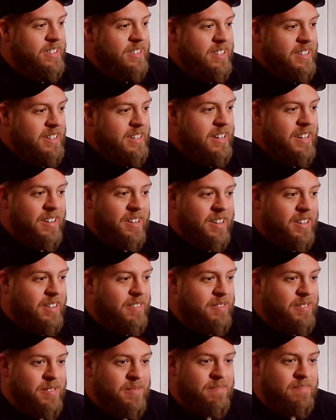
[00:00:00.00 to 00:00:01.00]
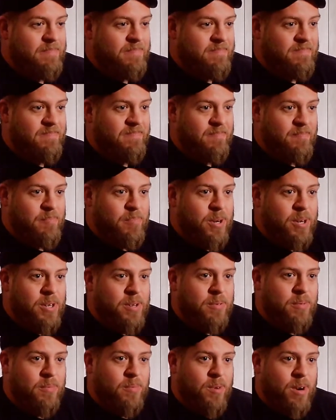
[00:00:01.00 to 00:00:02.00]
was pretty
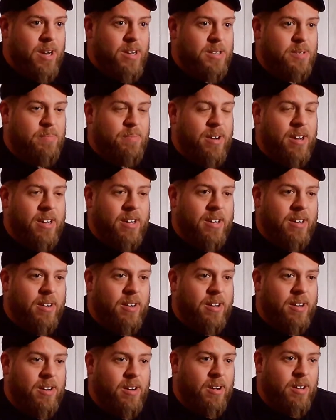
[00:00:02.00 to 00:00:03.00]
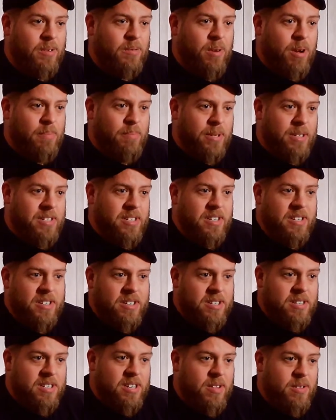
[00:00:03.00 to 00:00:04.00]
widespread, and I grew up listening to
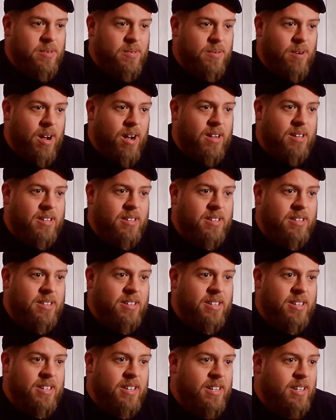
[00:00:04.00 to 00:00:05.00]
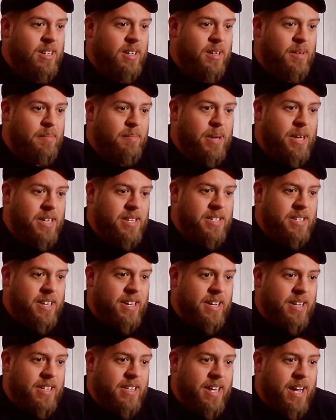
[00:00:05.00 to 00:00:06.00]
Southern rock and bands
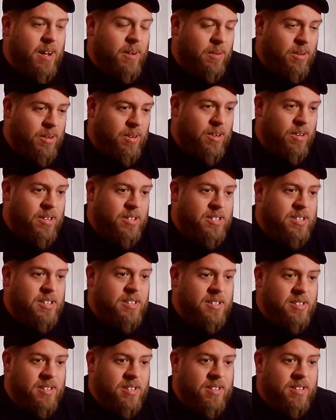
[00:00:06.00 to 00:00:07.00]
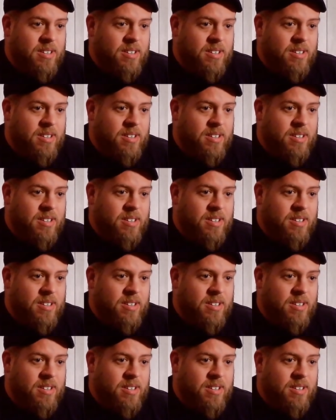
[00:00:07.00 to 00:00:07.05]
like the Outlaws and